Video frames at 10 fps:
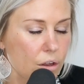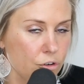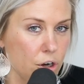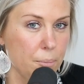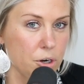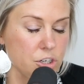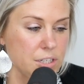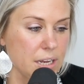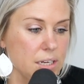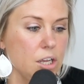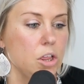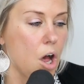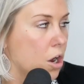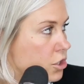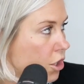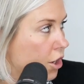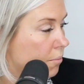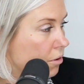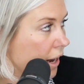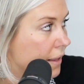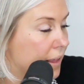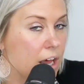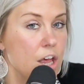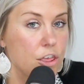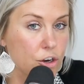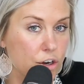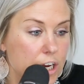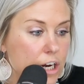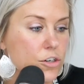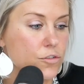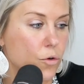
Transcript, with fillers: for a purchase that's like long term, right? Like thirty years,